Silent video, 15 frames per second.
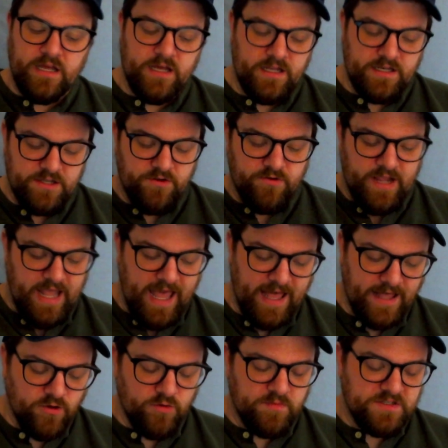degree
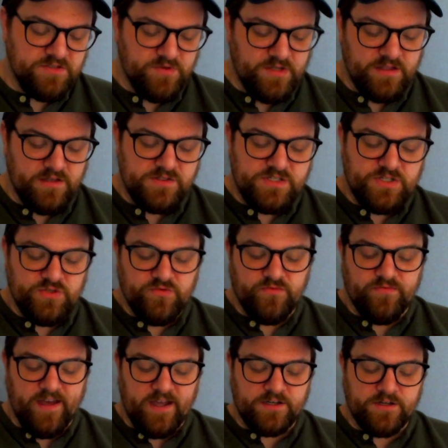angle between those two
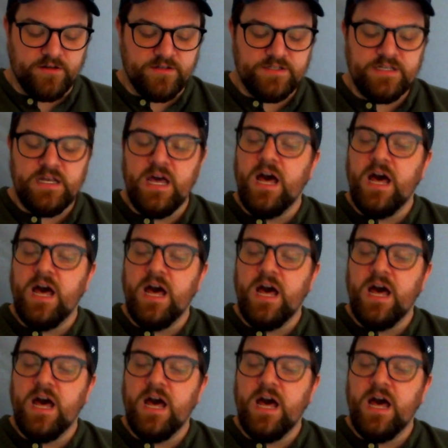vectors.